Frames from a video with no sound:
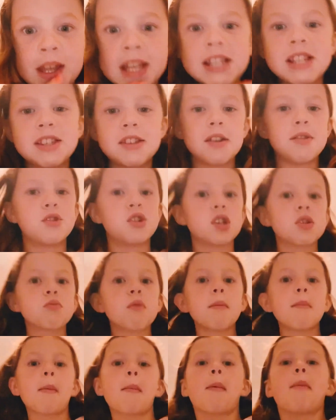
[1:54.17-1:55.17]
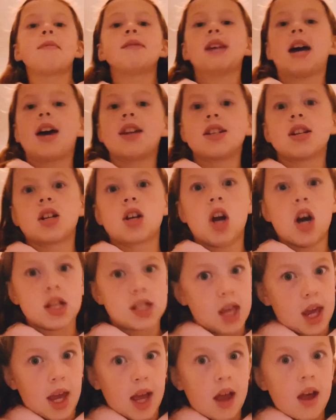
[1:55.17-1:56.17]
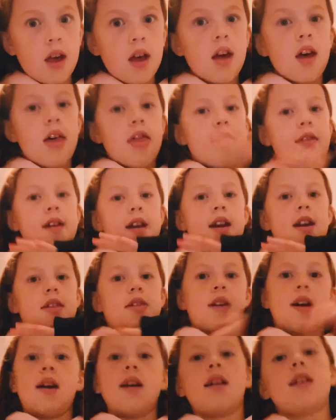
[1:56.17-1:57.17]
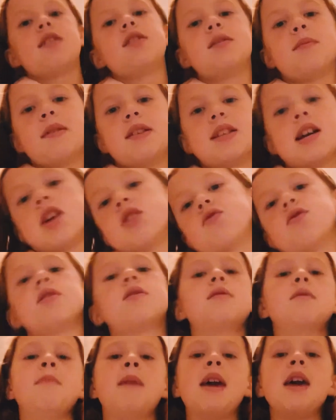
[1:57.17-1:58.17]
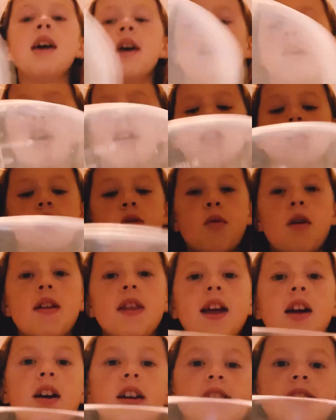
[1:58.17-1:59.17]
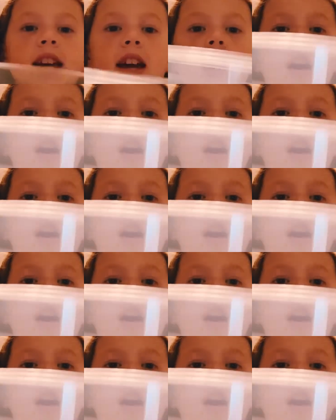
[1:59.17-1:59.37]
So just while my mum and dad are cutting the thing, it's a bit dangerous for me. So while they're cutting it,